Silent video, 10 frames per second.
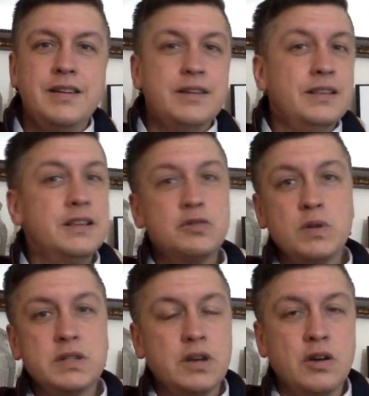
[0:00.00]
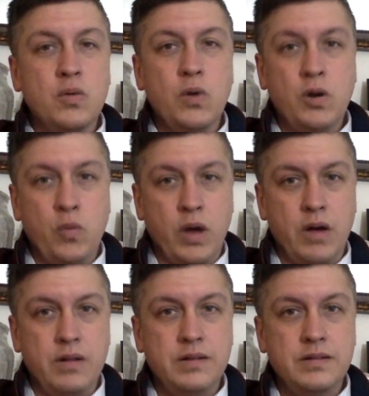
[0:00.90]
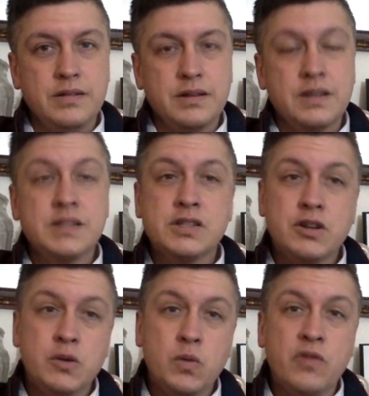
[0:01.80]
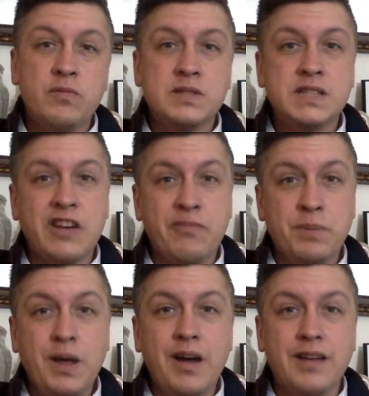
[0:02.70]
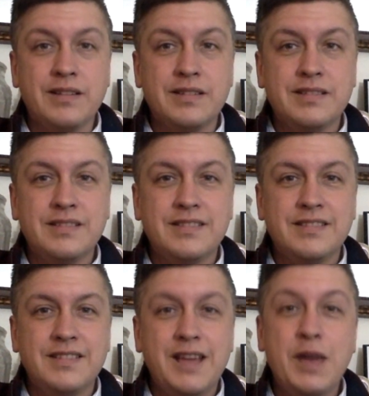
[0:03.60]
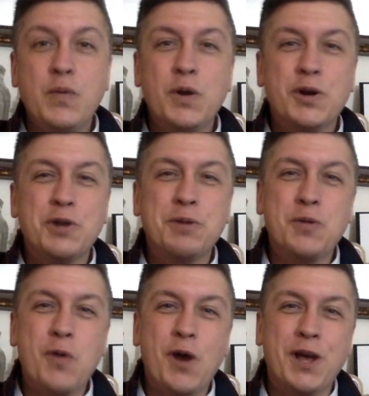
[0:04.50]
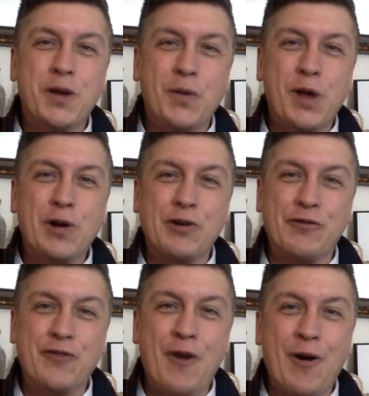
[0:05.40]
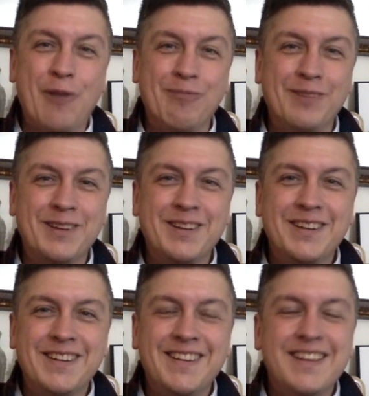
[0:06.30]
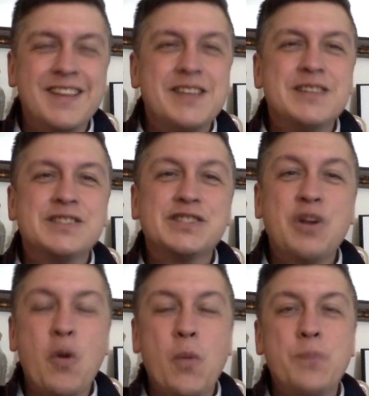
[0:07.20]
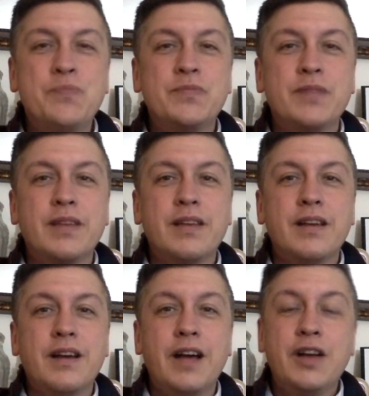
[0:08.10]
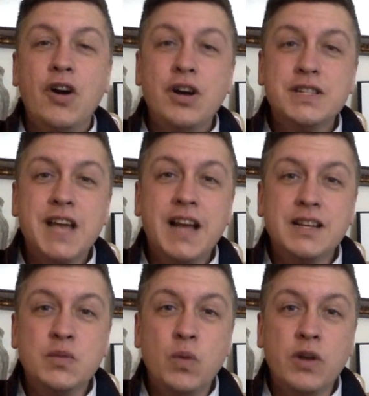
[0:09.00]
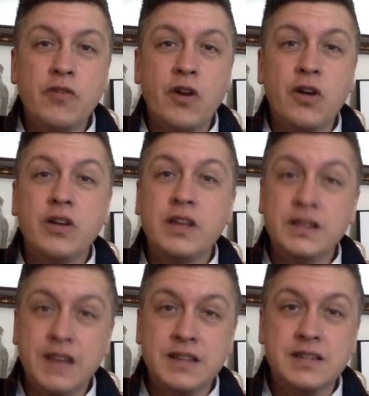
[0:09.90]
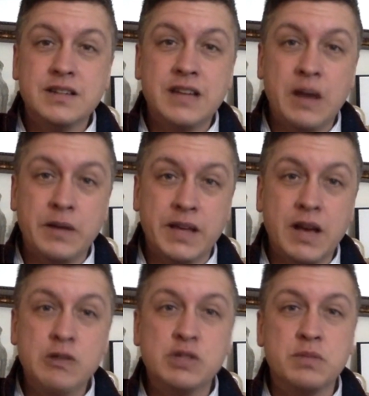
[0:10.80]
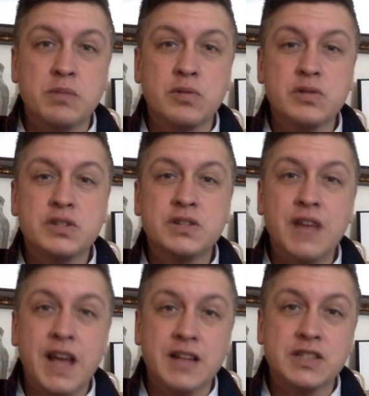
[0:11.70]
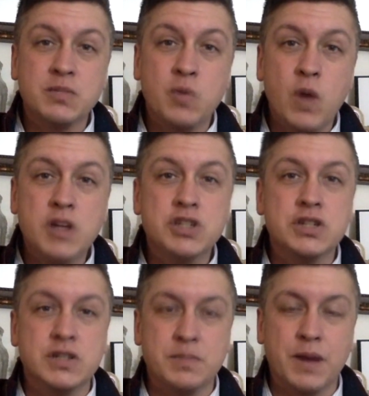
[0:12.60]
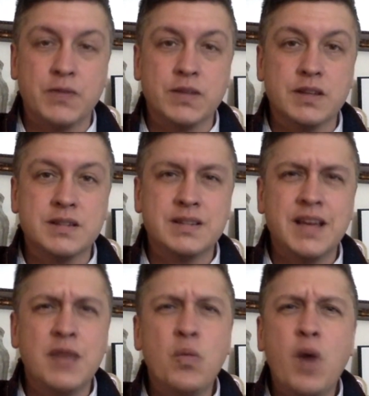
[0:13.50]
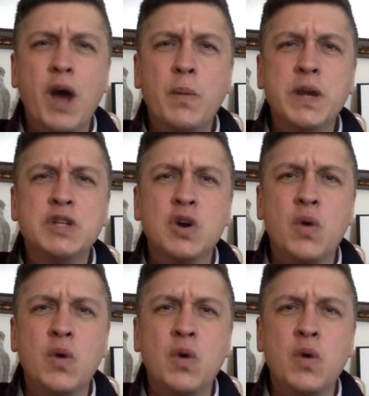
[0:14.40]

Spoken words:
This wasn't going to work well, considering one of them was deaf-blind, and we were going to be walking around on a farm. So, I contacted one of our elected county council members to ask some questions about this and why we don't